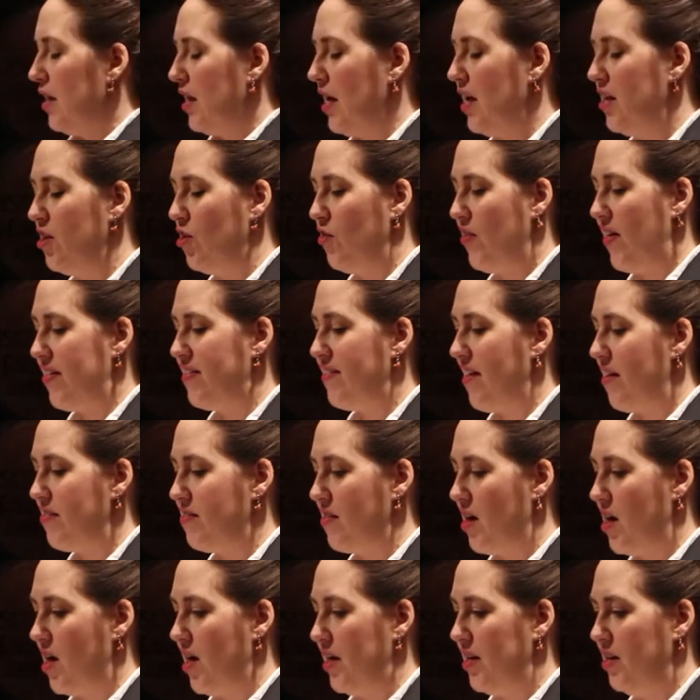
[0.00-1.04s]
I know that
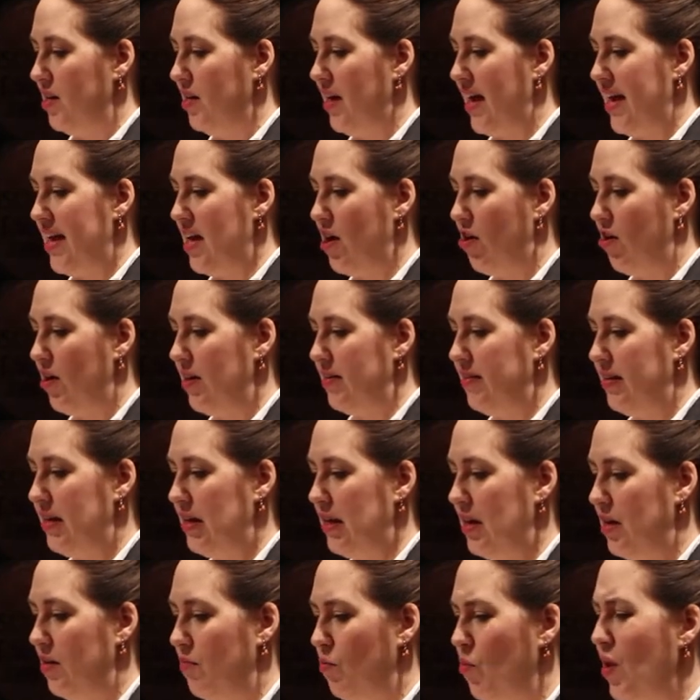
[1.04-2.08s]
sounds odd. I hear it.
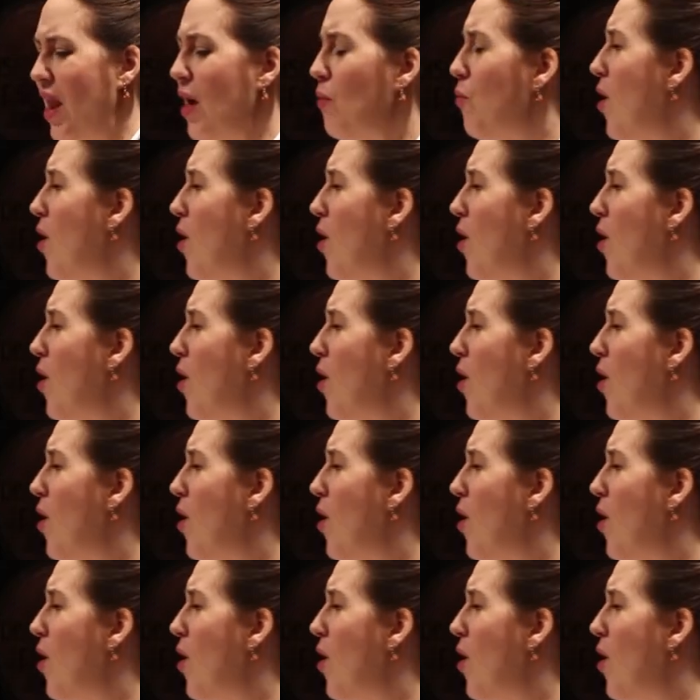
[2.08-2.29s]
Well,